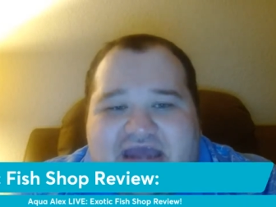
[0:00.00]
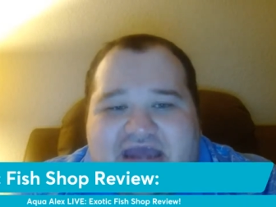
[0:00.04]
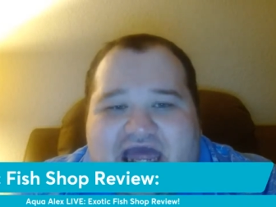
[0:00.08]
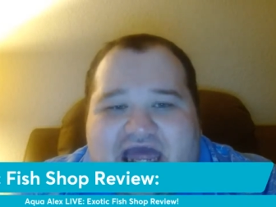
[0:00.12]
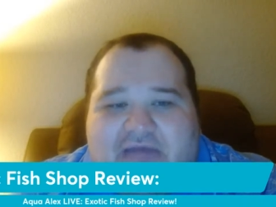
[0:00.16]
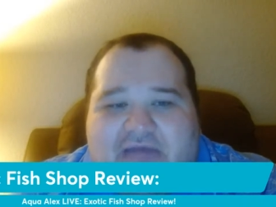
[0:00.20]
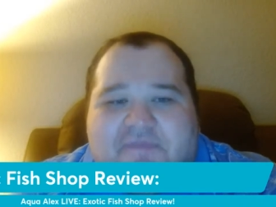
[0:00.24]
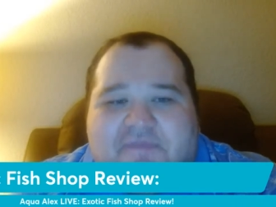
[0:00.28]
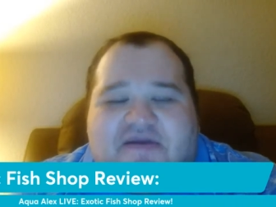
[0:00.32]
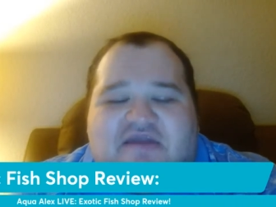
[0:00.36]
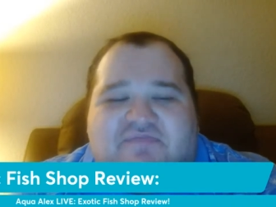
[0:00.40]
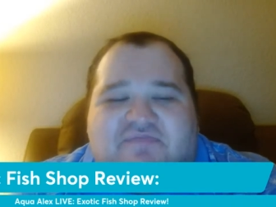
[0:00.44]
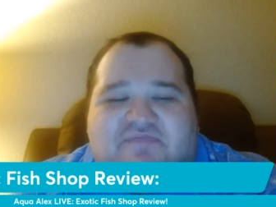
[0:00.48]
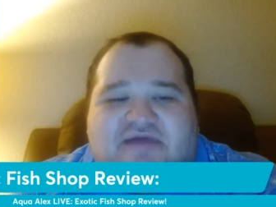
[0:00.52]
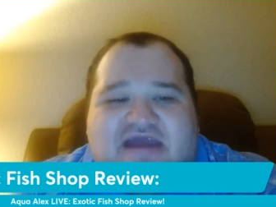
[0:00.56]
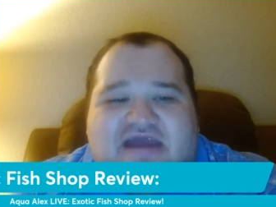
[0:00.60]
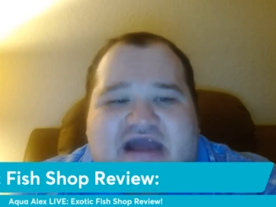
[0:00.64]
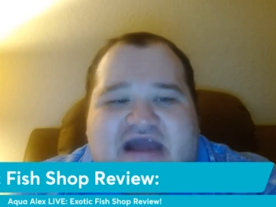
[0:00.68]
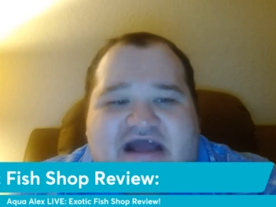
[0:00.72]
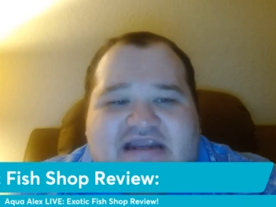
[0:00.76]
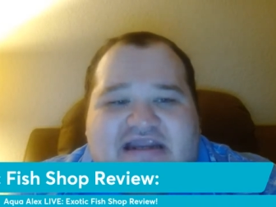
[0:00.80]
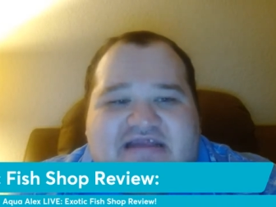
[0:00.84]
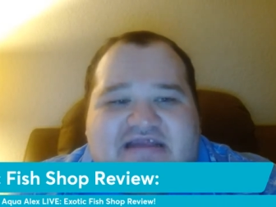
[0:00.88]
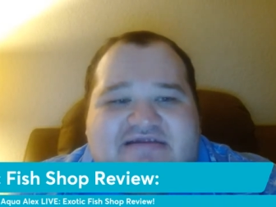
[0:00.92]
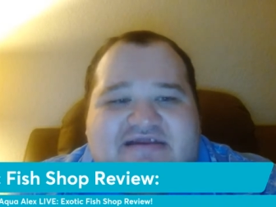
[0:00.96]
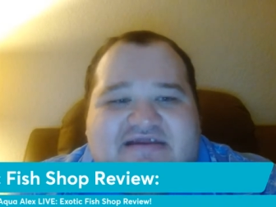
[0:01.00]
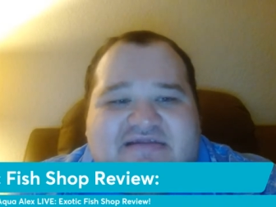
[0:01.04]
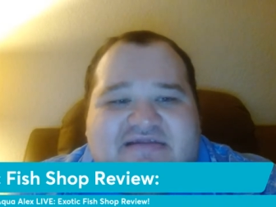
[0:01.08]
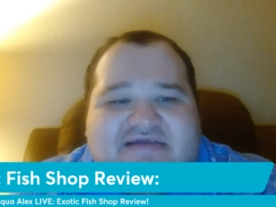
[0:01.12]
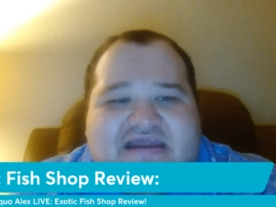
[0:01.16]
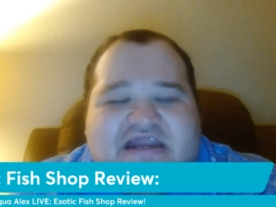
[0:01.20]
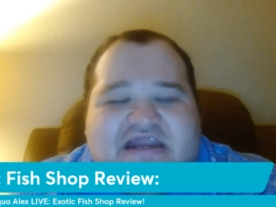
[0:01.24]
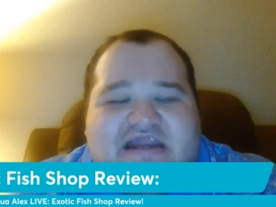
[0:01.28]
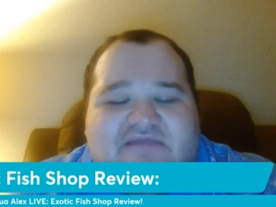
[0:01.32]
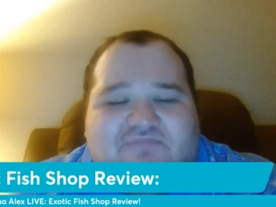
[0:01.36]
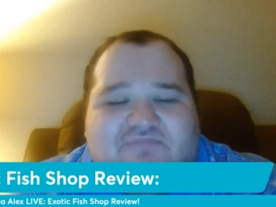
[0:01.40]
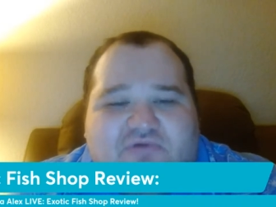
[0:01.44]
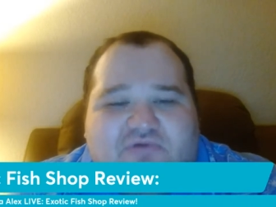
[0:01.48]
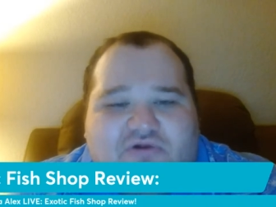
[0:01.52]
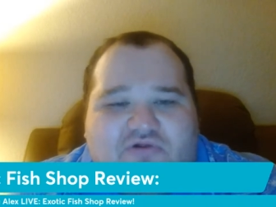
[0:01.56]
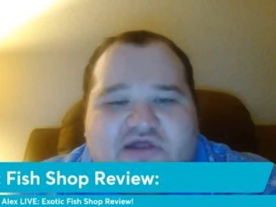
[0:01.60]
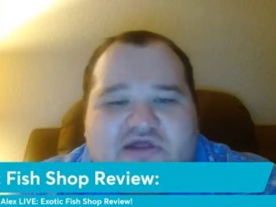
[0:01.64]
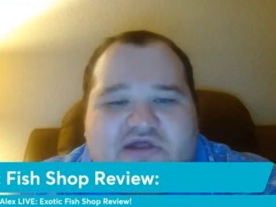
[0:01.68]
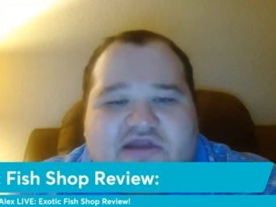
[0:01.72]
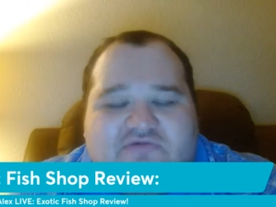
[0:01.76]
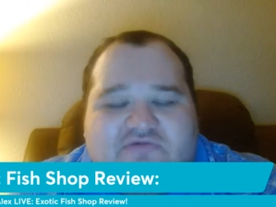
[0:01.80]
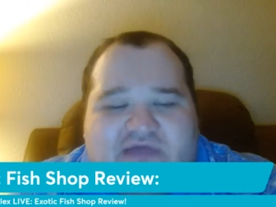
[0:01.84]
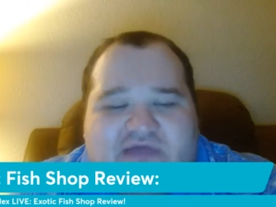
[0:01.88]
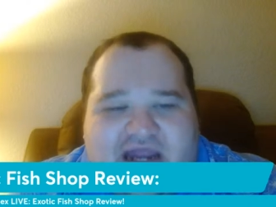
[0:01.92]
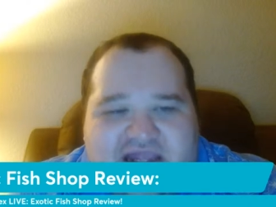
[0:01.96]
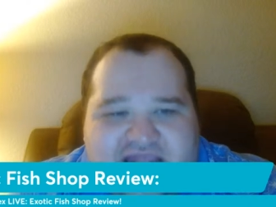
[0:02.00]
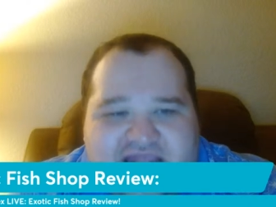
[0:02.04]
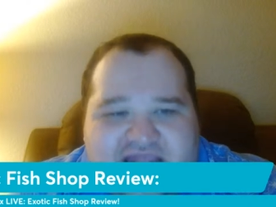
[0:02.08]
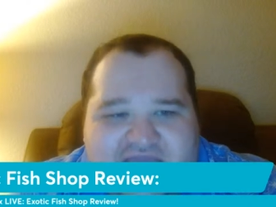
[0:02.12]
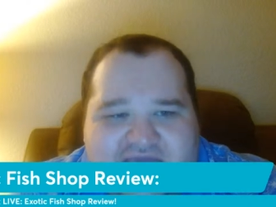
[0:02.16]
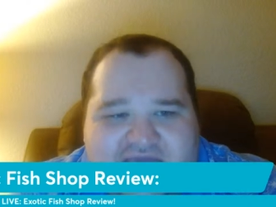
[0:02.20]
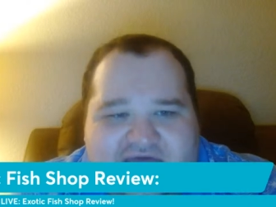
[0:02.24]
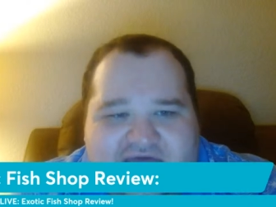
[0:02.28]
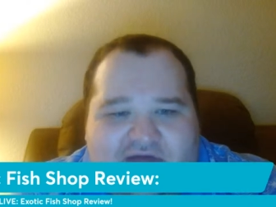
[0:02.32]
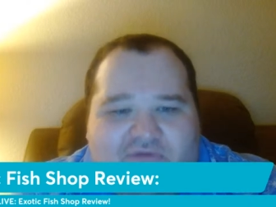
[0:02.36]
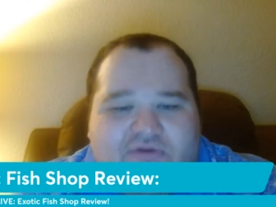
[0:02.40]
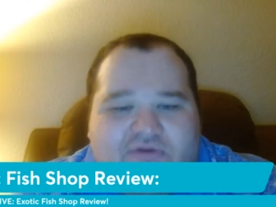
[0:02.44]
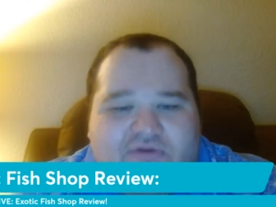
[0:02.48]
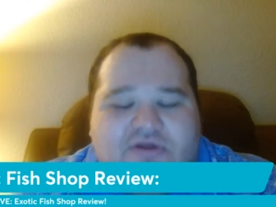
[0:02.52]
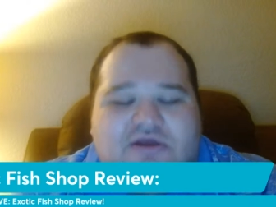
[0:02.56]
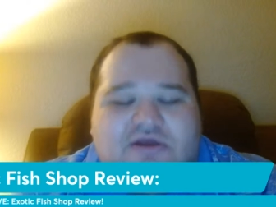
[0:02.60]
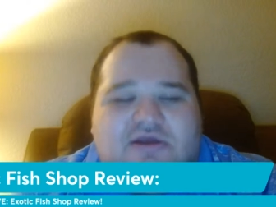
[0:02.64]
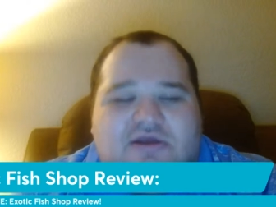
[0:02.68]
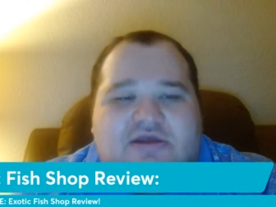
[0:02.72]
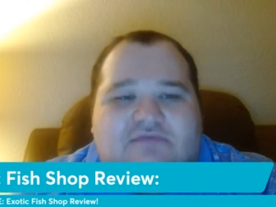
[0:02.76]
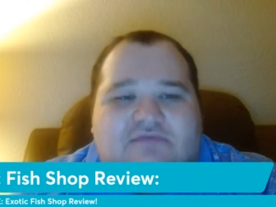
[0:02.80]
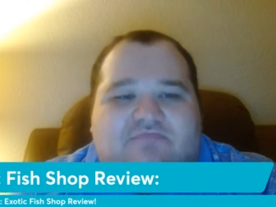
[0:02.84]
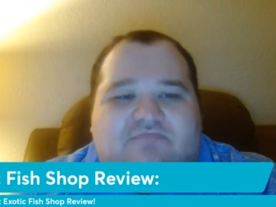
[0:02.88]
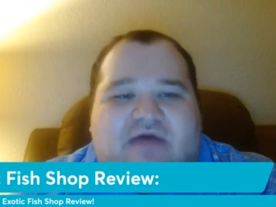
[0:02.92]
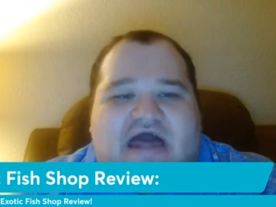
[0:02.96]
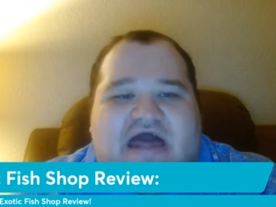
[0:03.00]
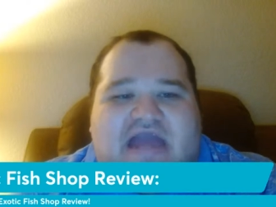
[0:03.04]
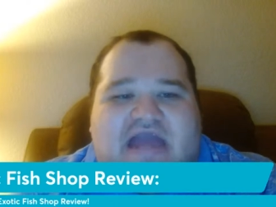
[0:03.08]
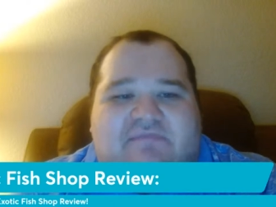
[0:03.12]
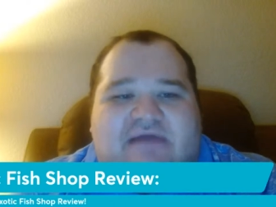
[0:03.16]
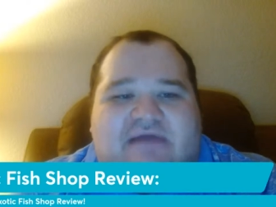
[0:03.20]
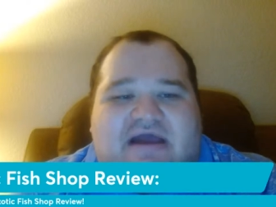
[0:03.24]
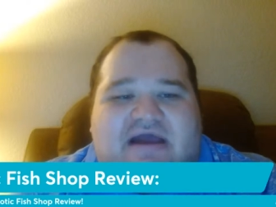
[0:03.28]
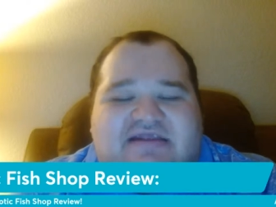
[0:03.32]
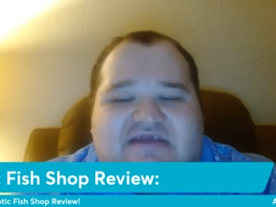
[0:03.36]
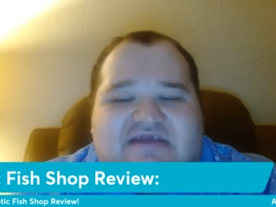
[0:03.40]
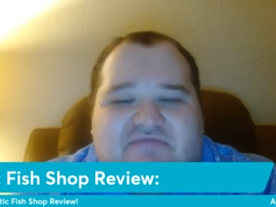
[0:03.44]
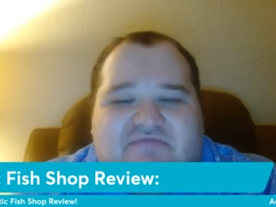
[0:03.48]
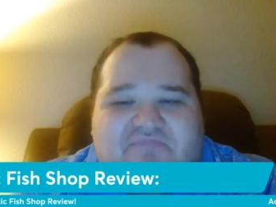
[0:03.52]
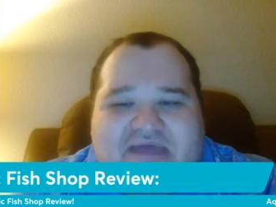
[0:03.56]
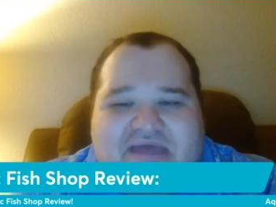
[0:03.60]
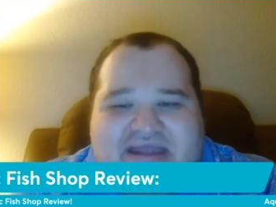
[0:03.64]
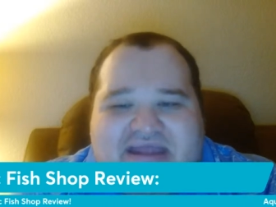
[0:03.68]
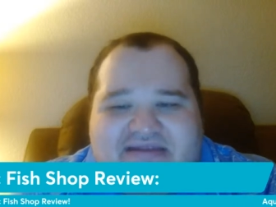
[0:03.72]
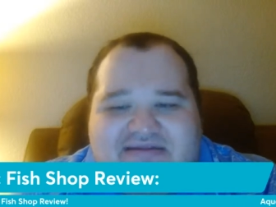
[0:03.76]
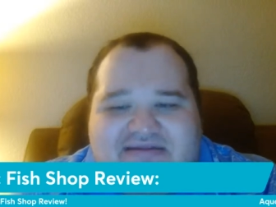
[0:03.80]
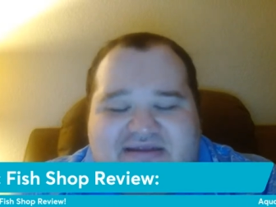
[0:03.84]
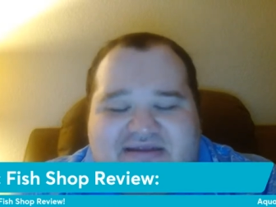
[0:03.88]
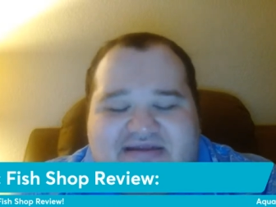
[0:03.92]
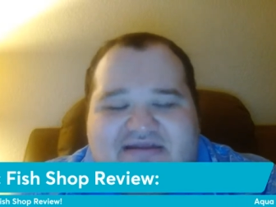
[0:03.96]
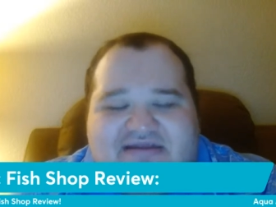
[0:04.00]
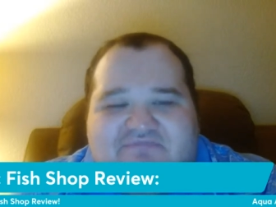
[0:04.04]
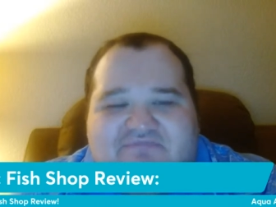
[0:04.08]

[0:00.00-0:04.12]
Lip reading: I'm going to be honest, he's getting bullied right now by my Temendis.